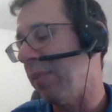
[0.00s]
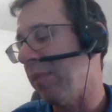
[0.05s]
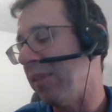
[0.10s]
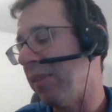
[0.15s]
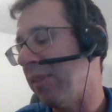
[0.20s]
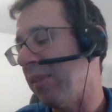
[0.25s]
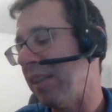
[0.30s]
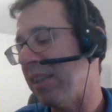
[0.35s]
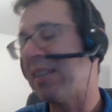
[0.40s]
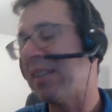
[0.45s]

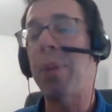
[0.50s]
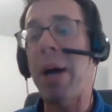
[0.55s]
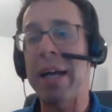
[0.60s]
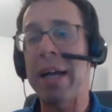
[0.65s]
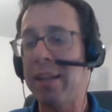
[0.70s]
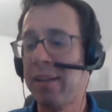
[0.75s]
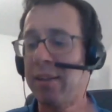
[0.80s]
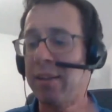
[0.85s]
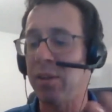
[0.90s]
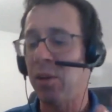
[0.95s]

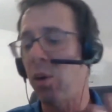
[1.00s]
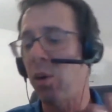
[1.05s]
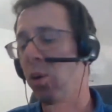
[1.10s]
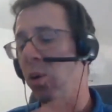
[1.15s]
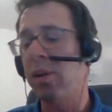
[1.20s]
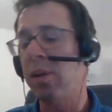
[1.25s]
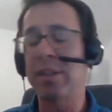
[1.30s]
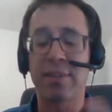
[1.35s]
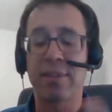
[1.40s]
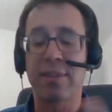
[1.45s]
despite
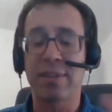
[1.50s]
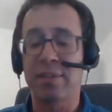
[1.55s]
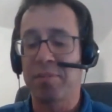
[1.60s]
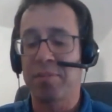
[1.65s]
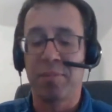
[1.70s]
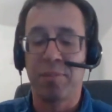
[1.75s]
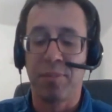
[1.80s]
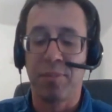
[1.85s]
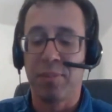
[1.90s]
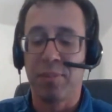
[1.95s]
all these